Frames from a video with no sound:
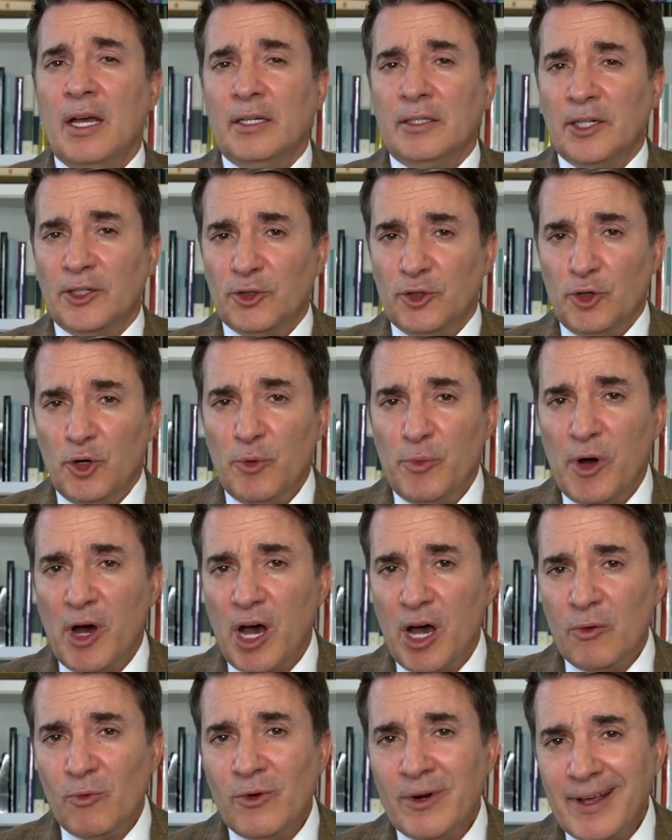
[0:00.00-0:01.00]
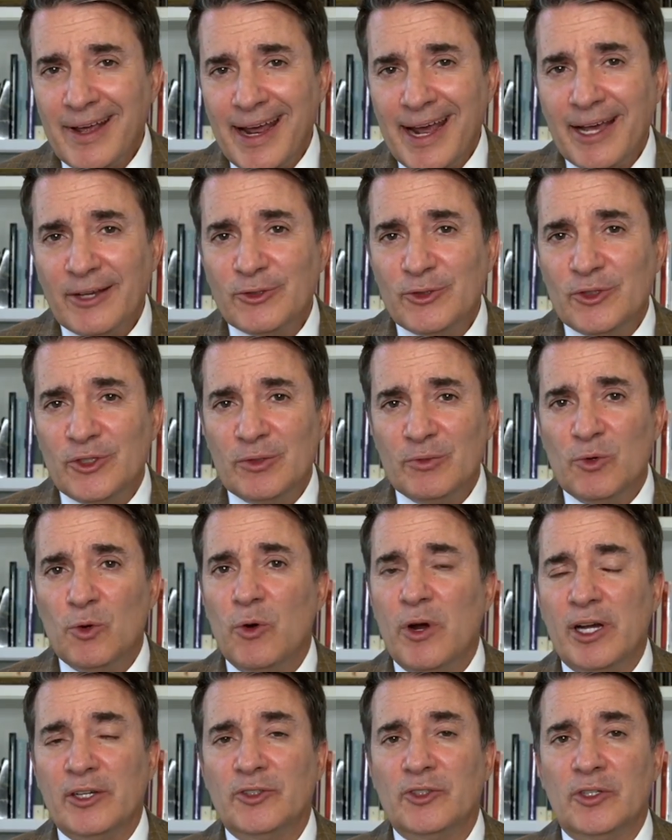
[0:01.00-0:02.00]
Dr. Topol, I want to ask you some
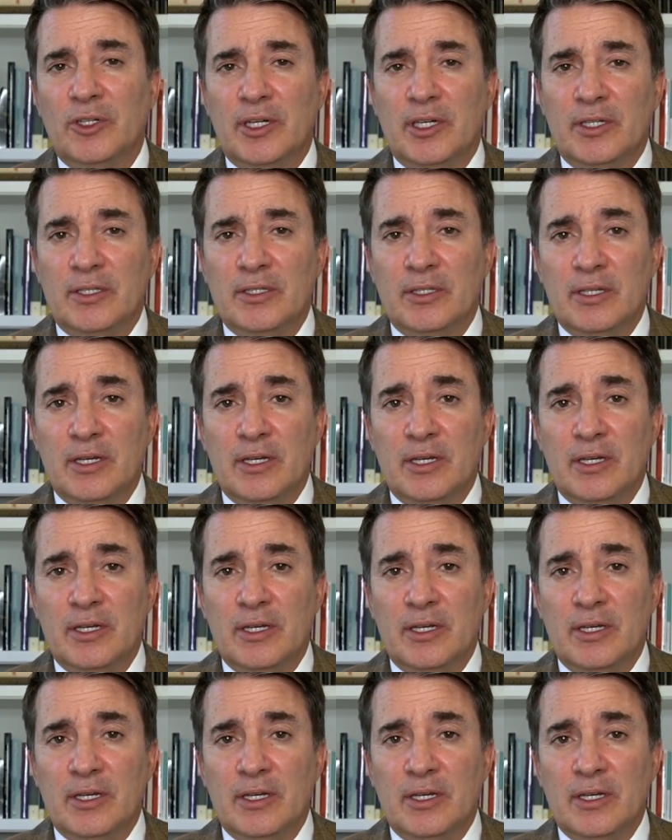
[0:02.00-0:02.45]
questions